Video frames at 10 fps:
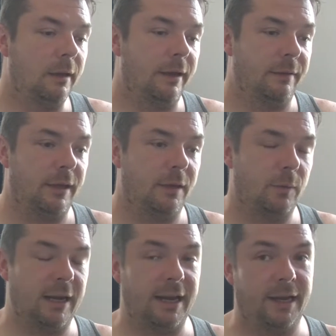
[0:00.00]
And then
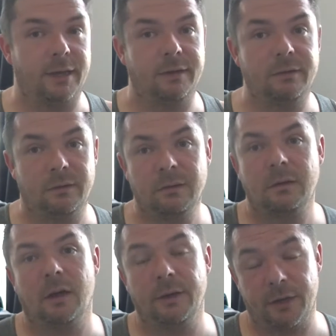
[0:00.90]
we had
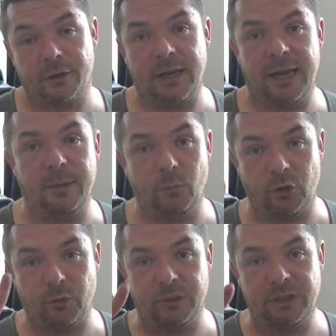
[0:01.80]
another game
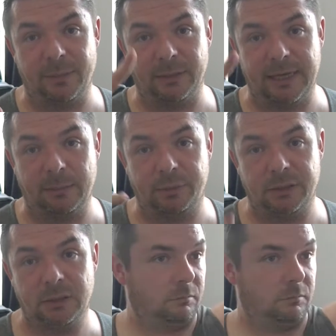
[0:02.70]
which was doubled up.
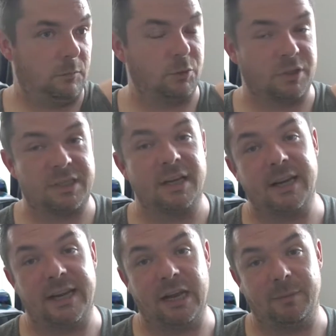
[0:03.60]
There was a
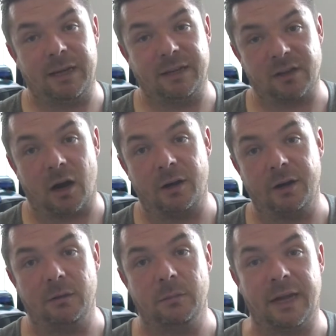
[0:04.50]
Sunday game against
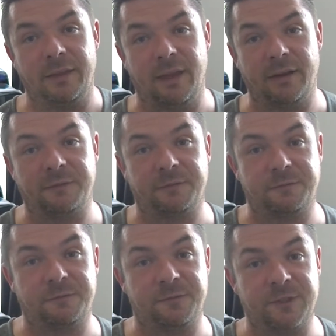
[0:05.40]
Arnhem and then a
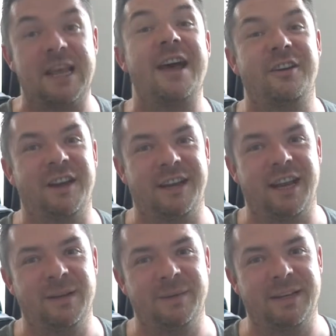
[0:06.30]
Saturday
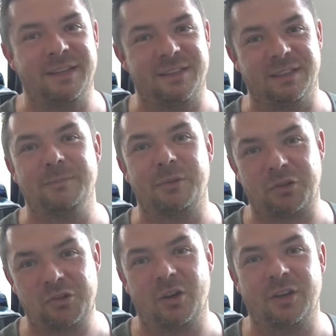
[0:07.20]
game against the Limburg
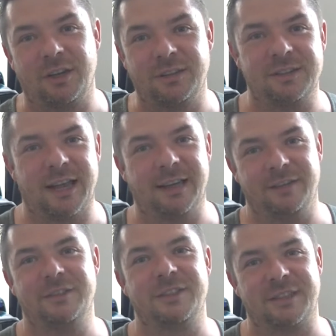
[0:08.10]
Shotguns, and it
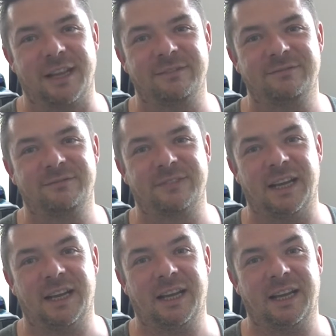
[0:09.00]
was just like,
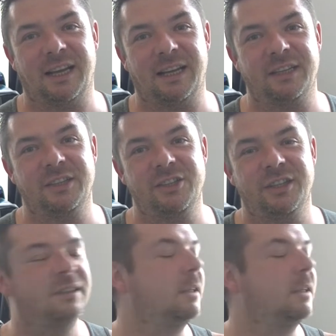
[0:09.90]
Badge.